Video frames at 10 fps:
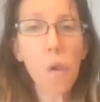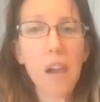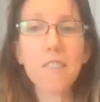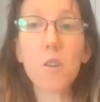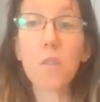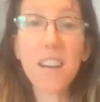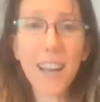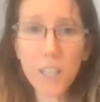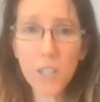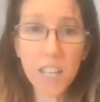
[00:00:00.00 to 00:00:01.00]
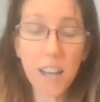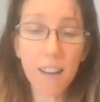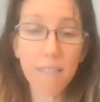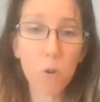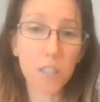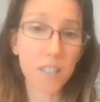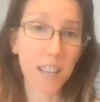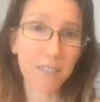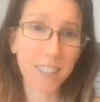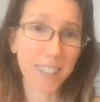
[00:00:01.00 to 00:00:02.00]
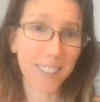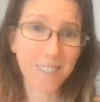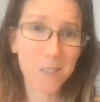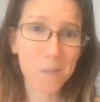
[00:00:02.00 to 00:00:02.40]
So the nightshades have more savoriness